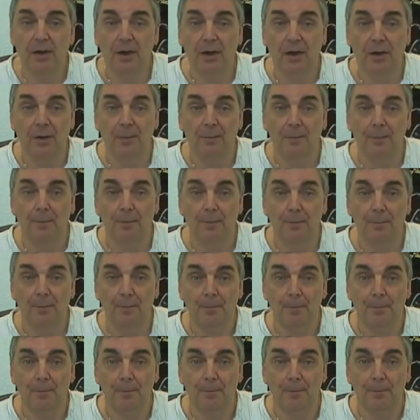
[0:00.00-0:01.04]
um,
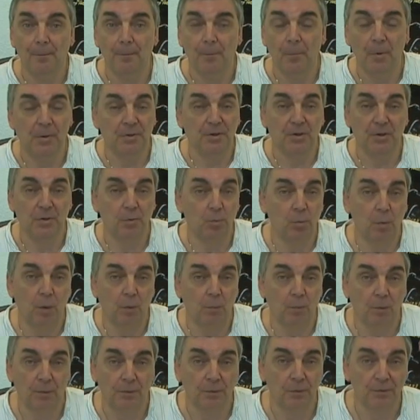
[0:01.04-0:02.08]
whether you
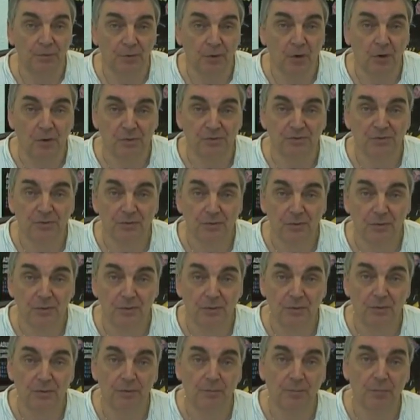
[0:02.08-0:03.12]
want one or not,
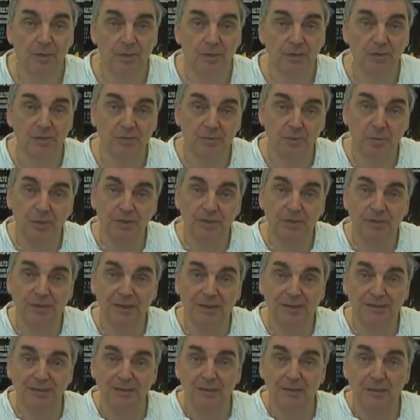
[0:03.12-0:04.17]
because when you
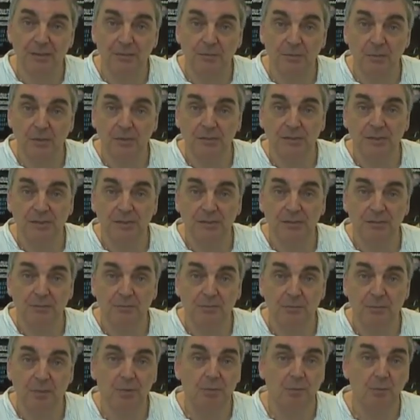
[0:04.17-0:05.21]
get to the hypnotic
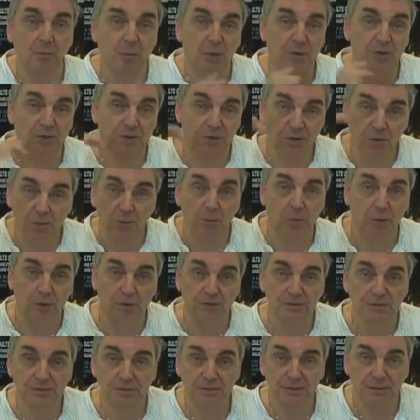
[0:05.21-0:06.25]
point, what you
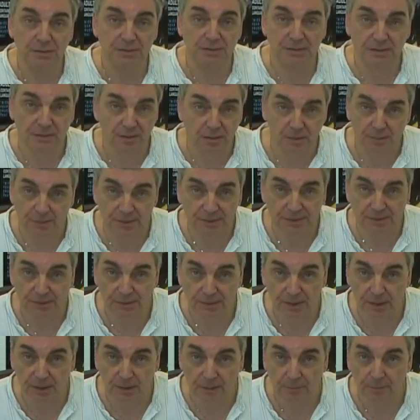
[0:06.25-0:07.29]
want doesn't come into
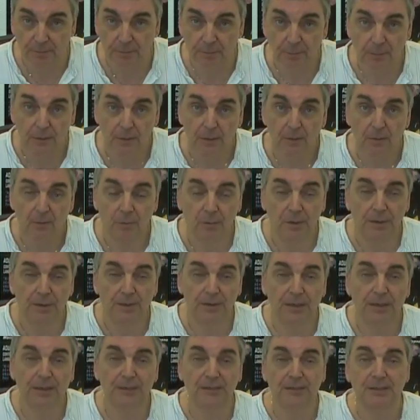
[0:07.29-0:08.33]
the game. When you
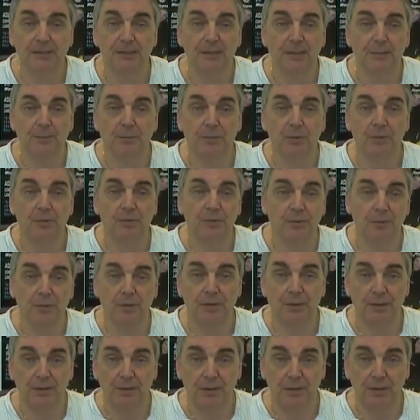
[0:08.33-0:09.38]
get to that point
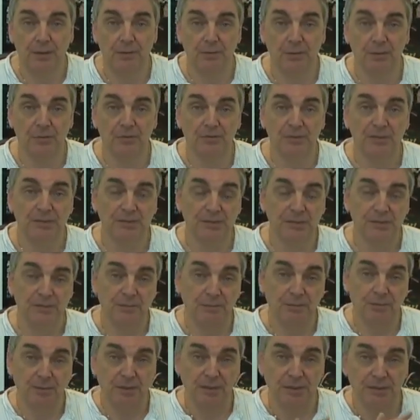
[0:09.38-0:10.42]
where hypnosis is
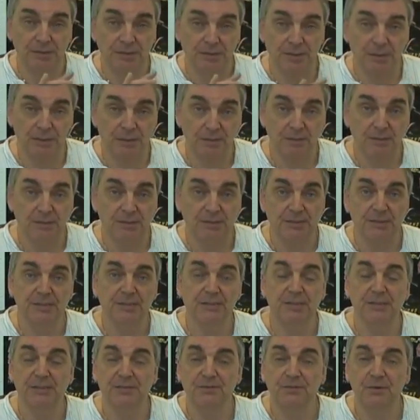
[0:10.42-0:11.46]
in place, the
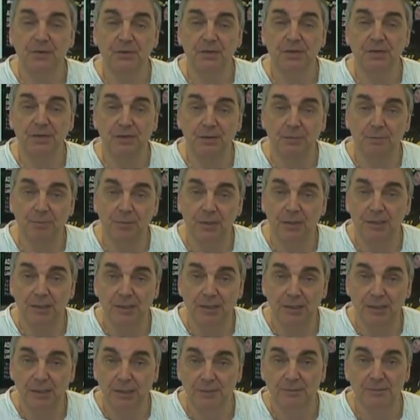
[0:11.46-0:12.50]
hypnotist is fully,
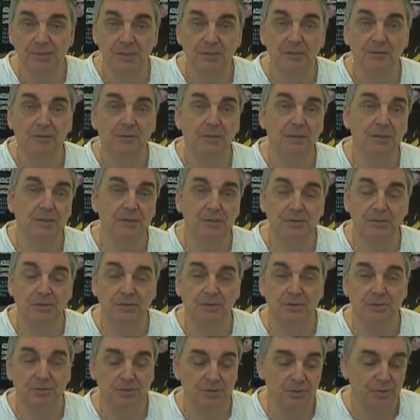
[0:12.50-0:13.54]
completely and absolutely in
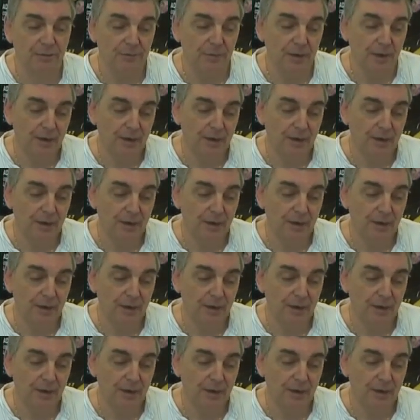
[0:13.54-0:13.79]
charge.